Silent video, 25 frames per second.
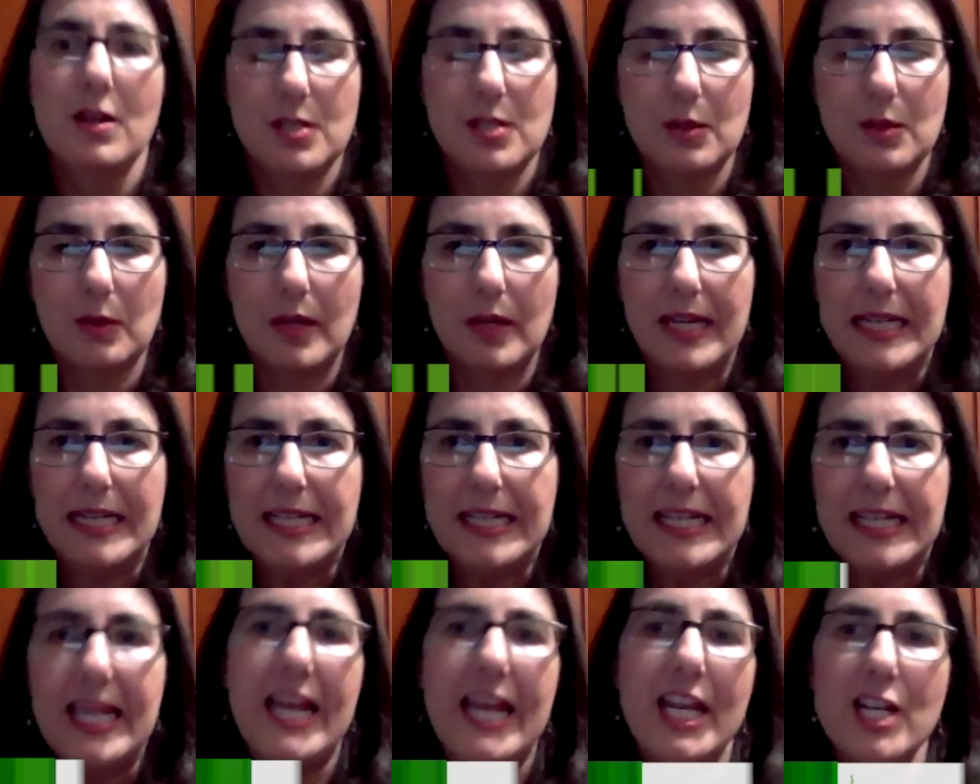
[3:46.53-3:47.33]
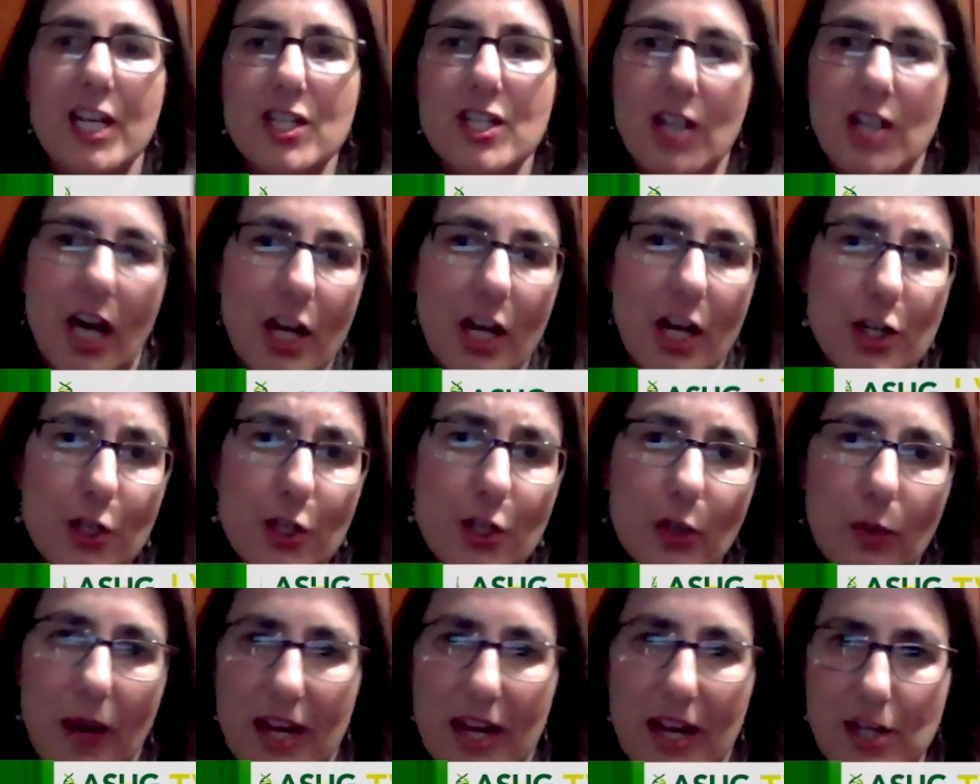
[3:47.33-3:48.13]
to engage
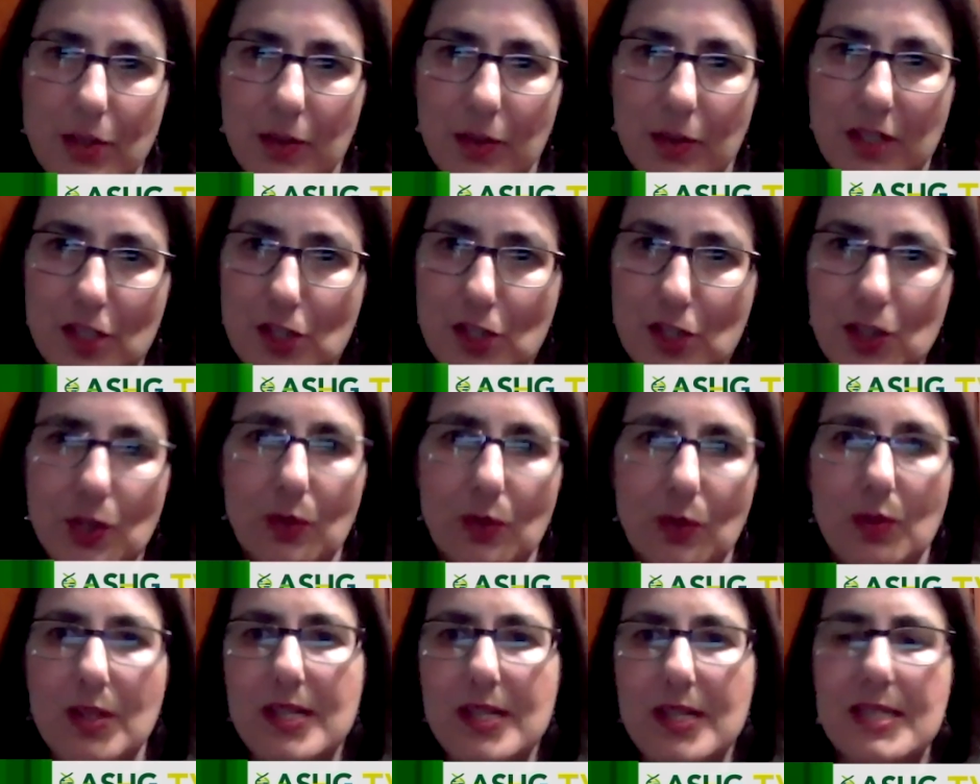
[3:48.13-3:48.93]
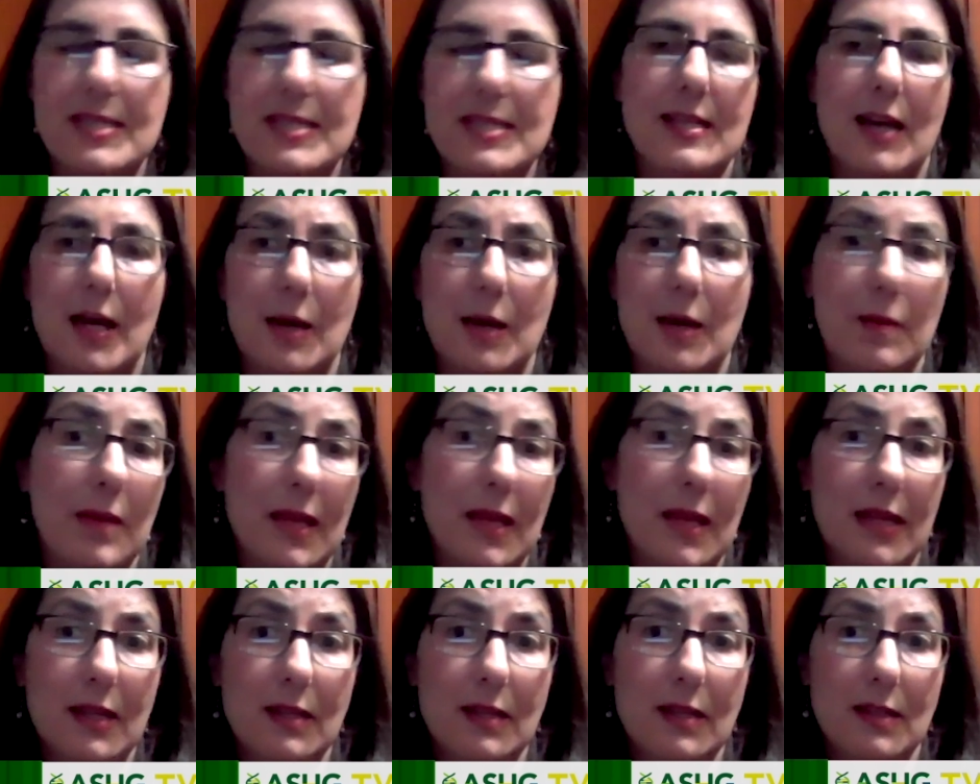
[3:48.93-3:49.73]
undergraduate students uh,
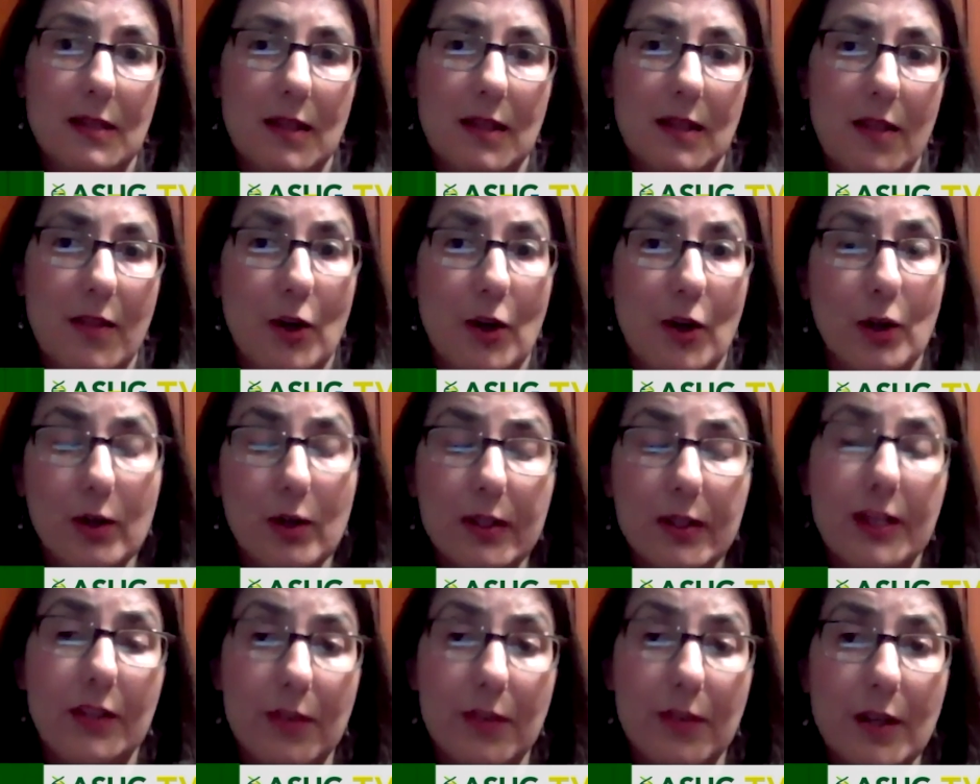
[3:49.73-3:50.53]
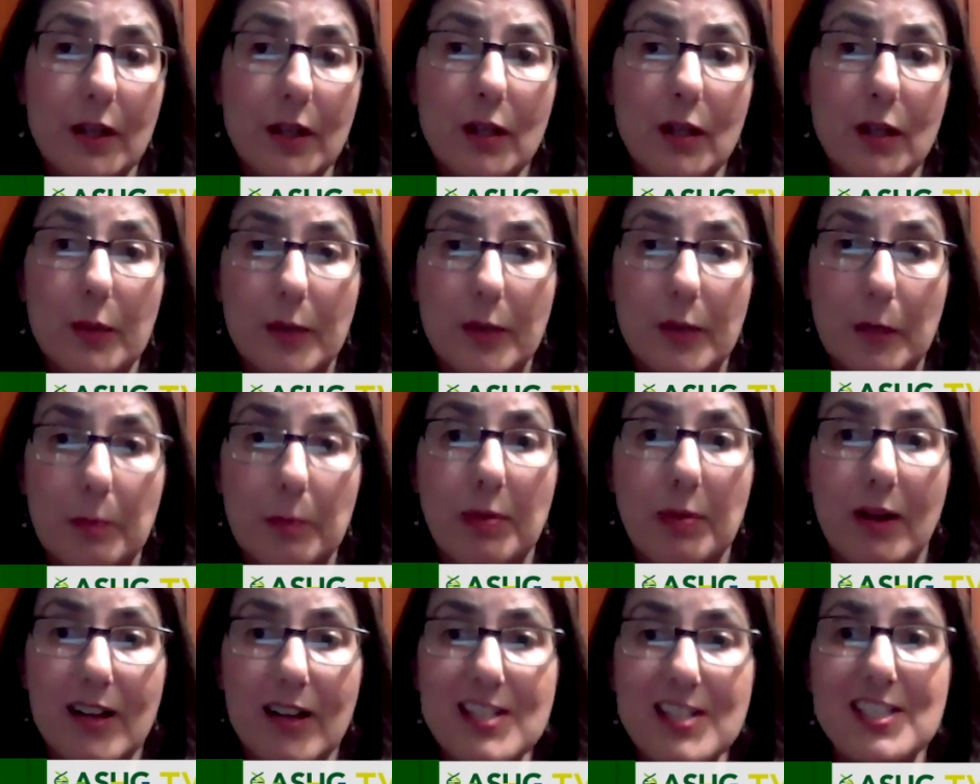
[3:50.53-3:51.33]
in early in their career
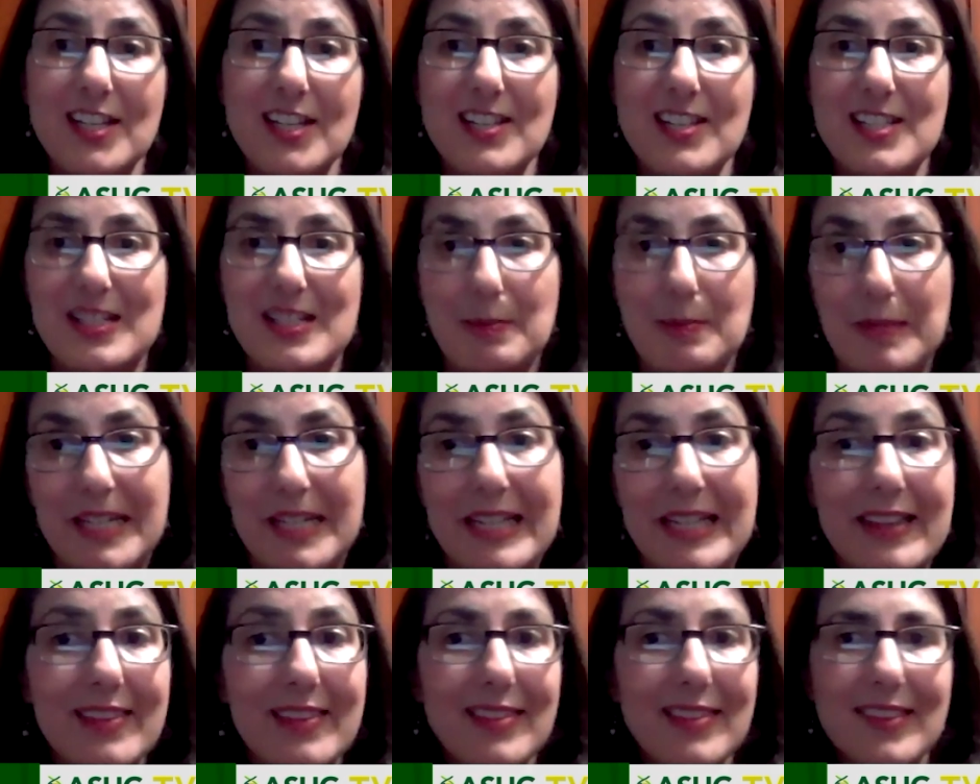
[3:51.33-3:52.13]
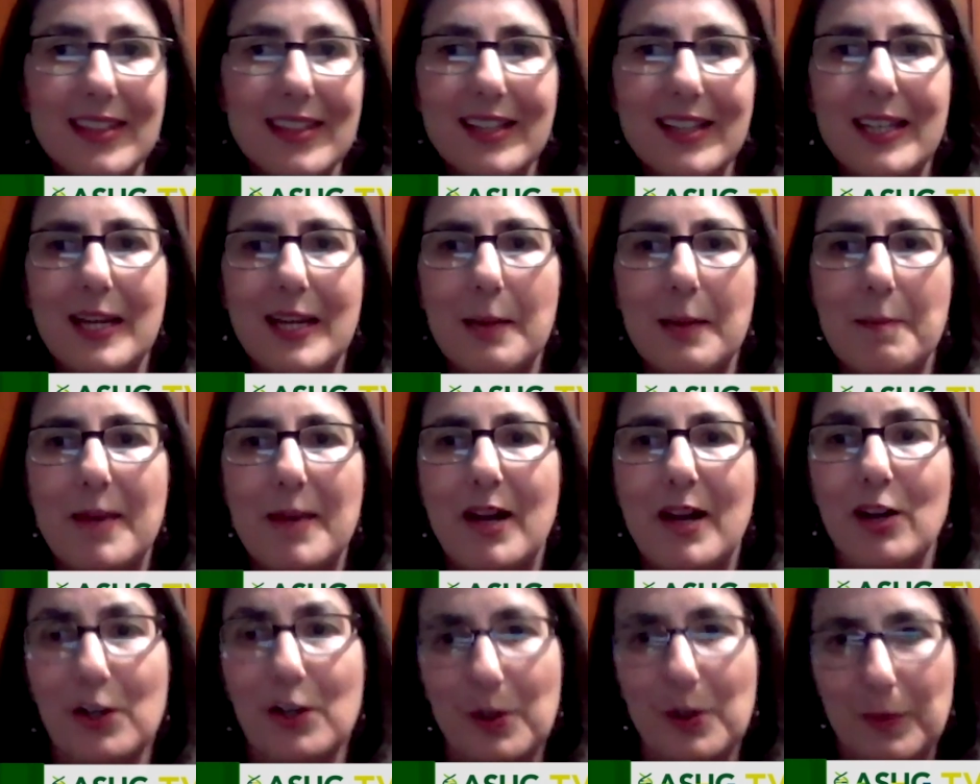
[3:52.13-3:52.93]
process to begin thinking
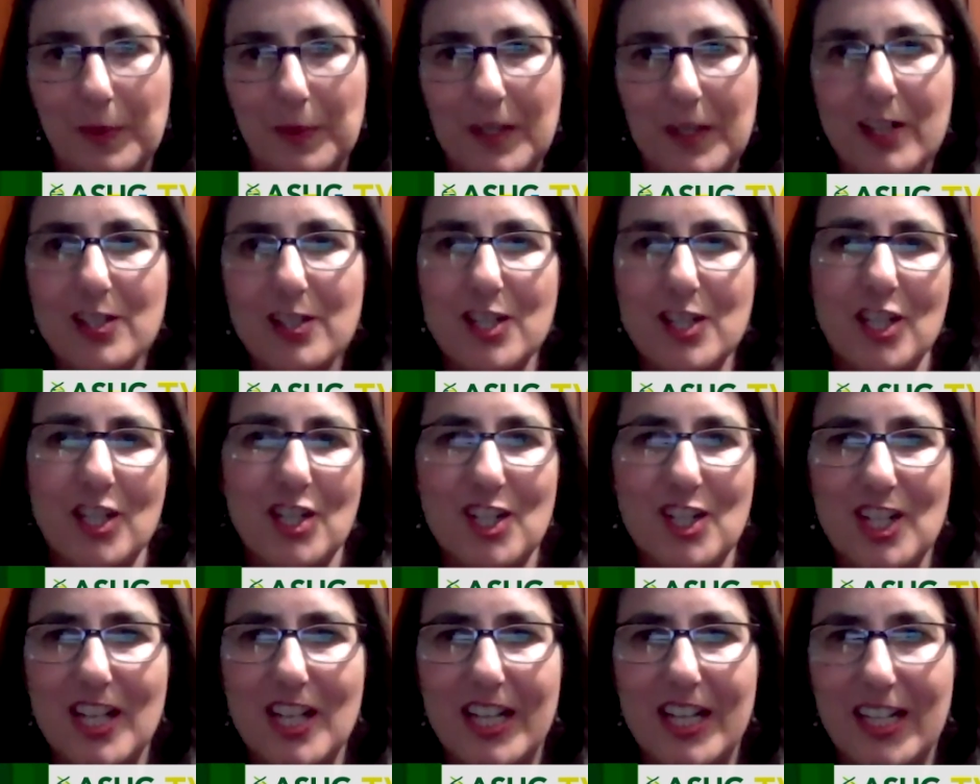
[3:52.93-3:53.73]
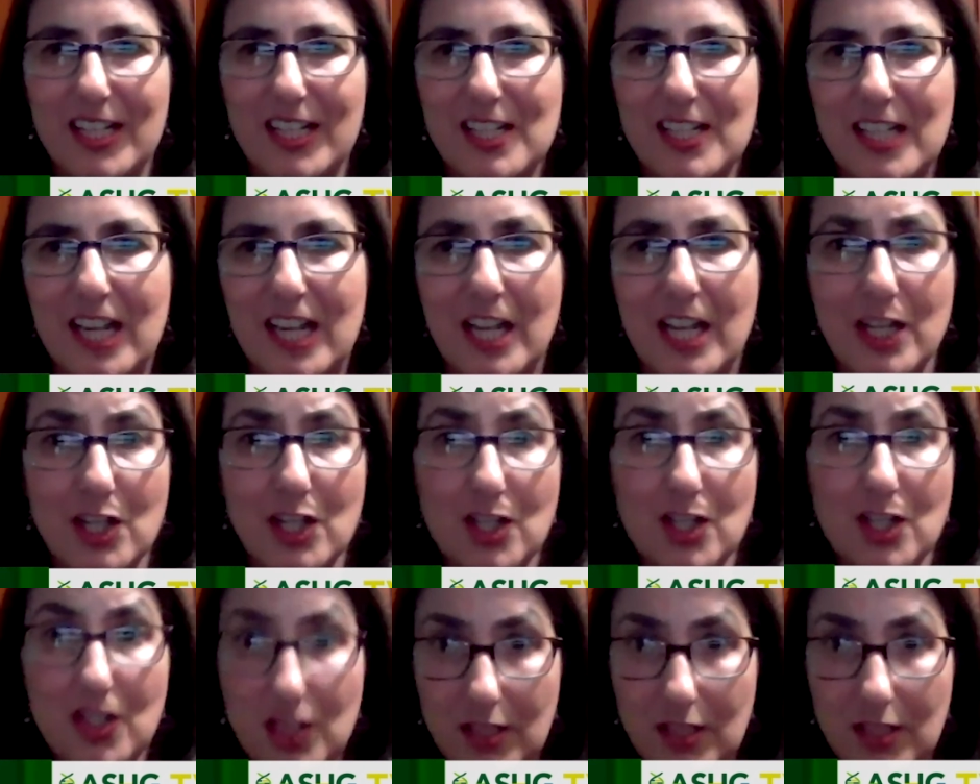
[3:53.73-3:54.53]
about careers in genetics
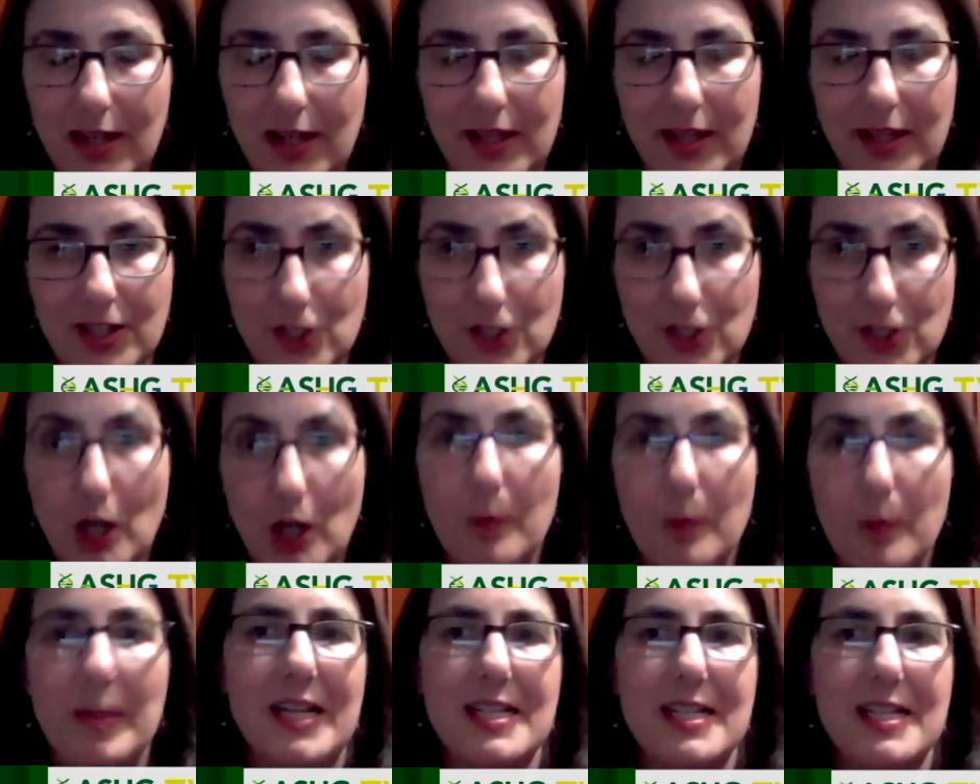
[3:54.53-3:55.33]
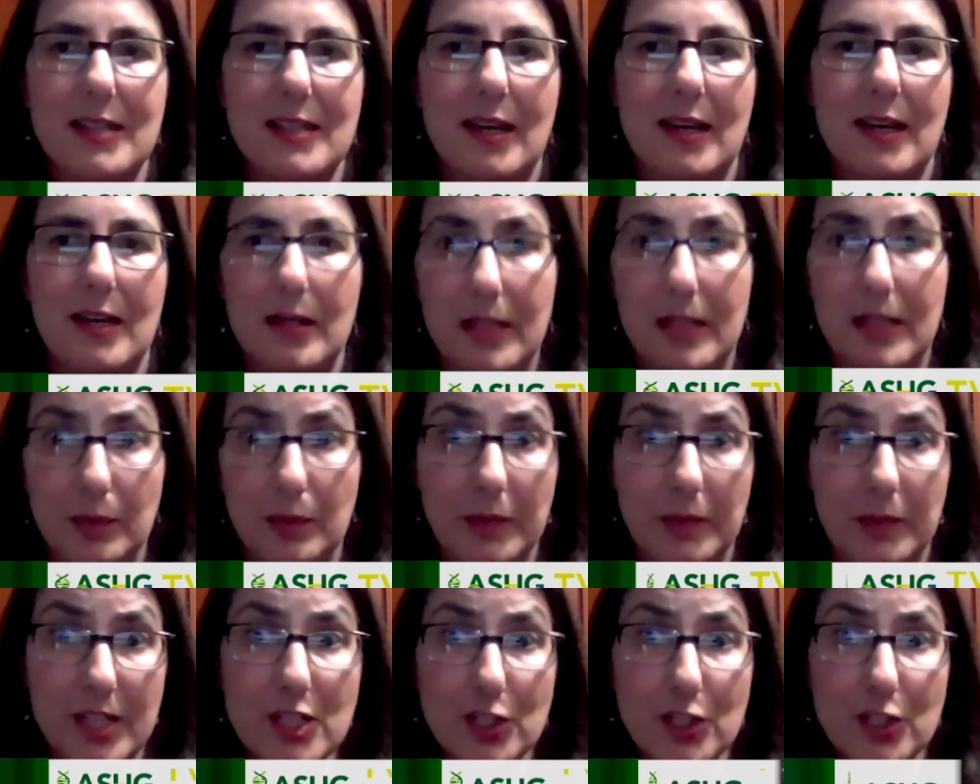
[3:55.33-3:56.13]
and uh, genomics uh,
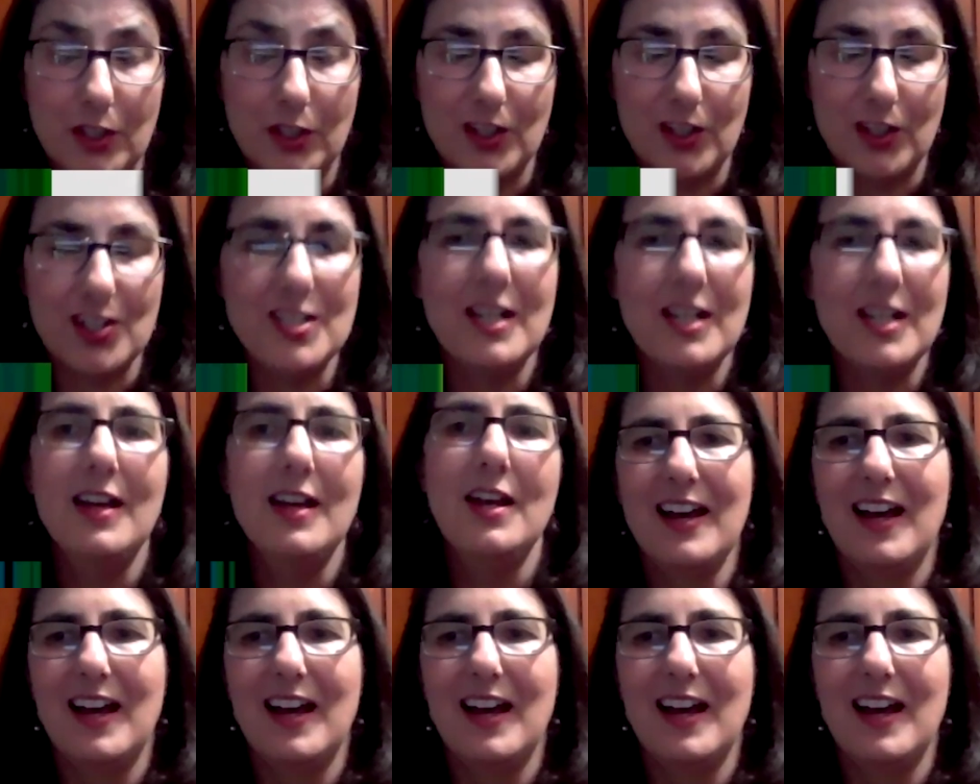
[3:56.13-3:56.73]
in research.